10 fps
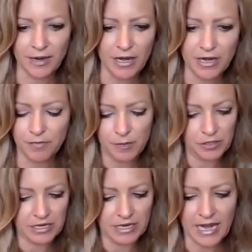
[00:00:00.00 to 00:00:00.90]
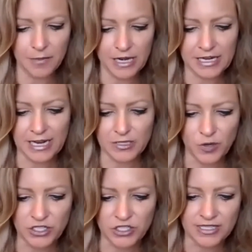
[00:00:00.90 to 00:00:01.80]
I mean, anybody can ask
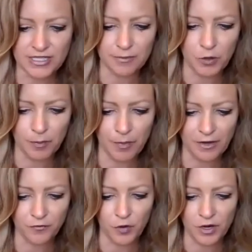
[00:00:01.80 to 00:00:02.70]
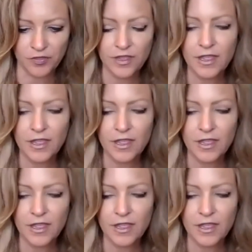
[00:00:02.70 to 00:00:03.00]
questions. I'm going back and forth.